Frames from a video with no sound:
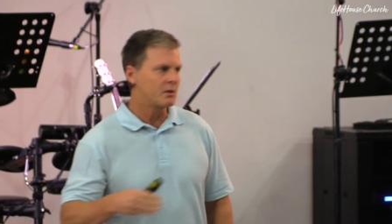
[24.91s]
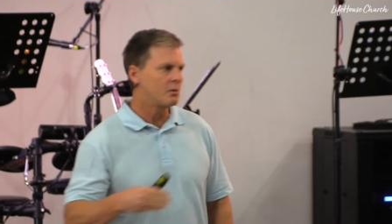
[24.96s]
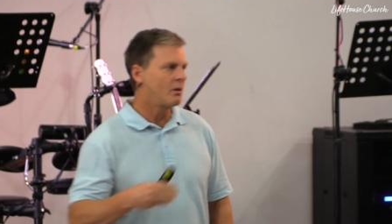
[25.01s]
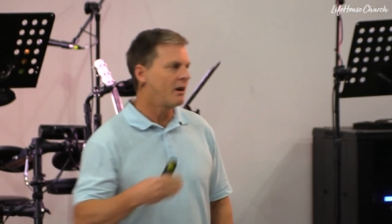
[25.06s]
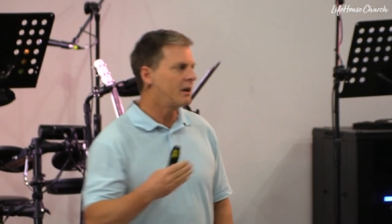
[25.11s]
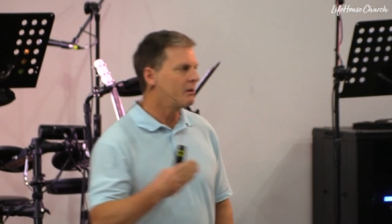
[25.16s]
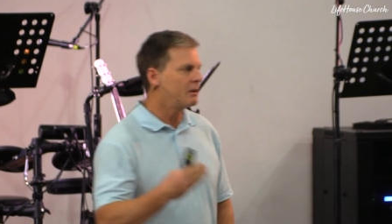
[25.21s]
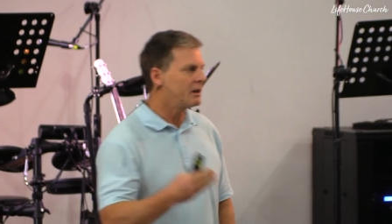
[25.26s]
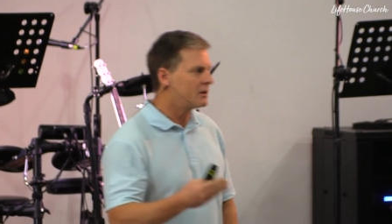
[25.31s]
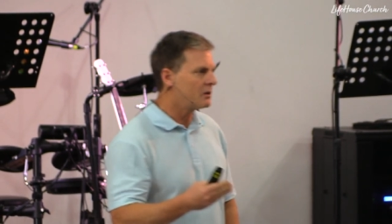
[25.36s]
Why
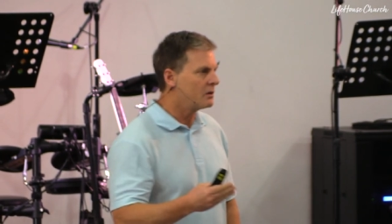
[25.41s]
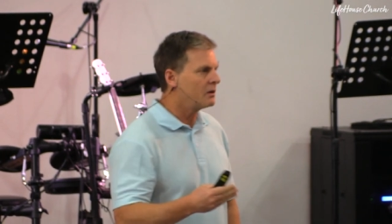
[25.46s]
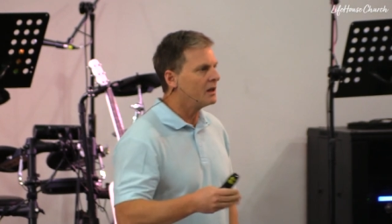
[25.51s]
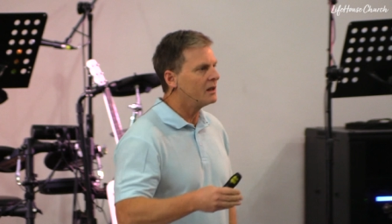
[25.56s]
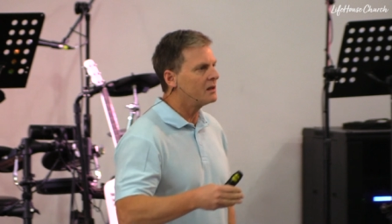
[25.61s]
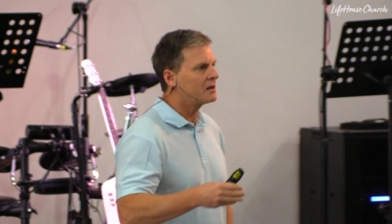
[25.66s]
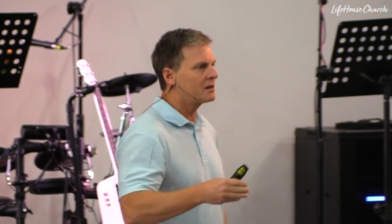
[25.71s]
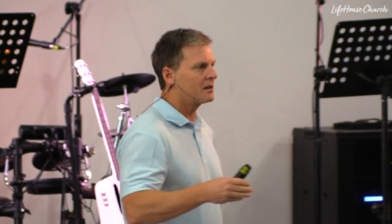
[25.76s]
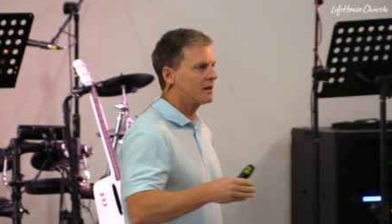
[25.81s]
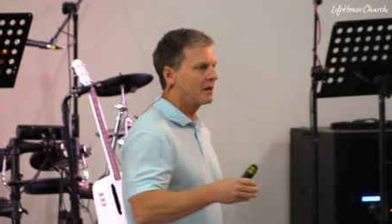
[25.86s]
do we do
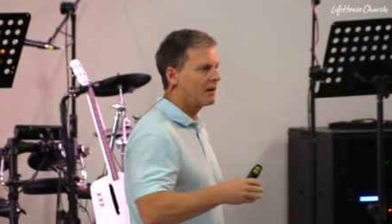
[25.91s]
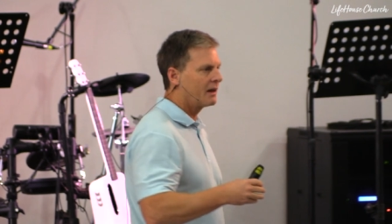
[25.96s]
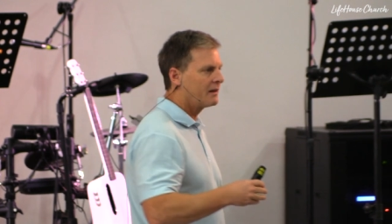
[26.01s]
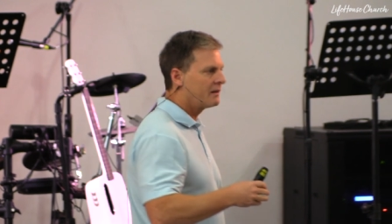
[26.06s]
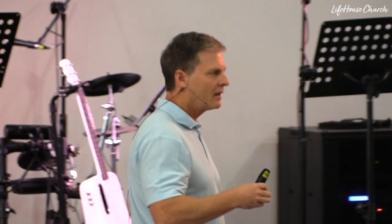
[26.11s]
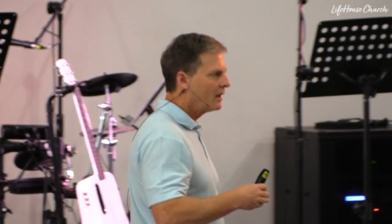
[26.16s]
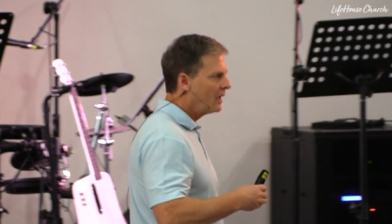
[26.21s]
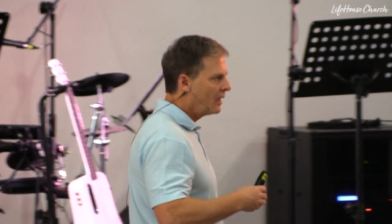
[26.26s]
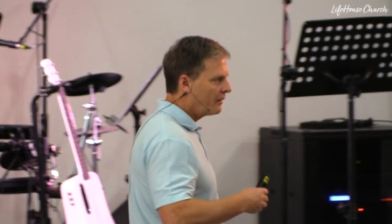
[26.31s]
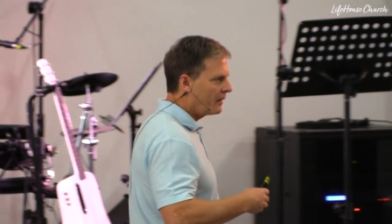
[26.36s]
Easter? And
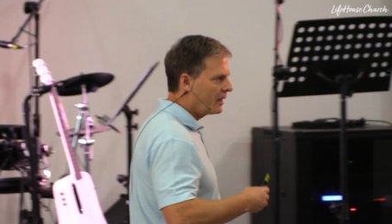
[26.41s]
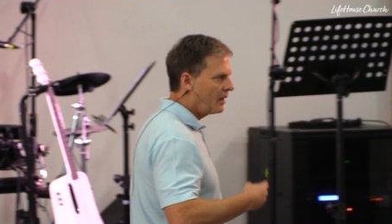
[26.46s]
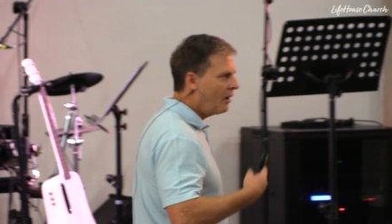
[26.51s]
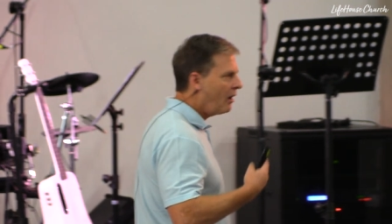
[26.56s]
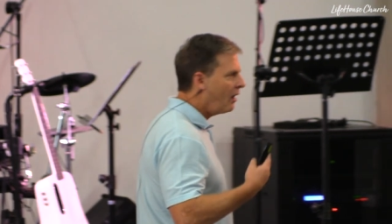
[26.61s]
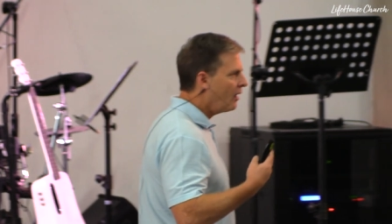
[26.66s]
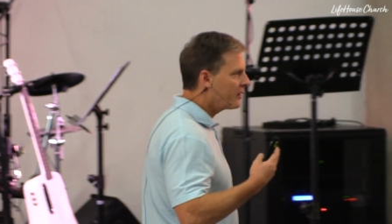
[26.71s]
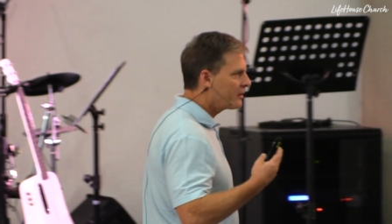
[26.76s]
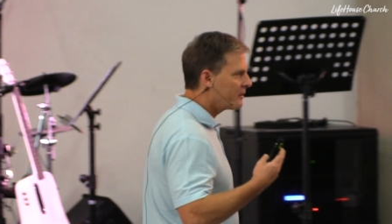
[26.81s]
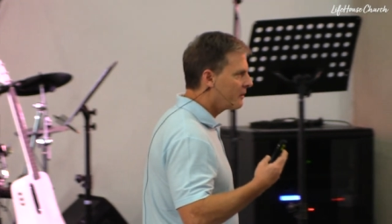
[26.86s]
there
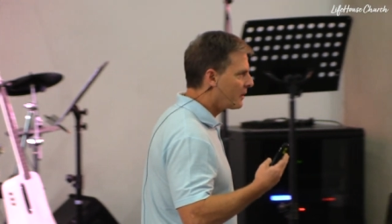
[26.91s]
are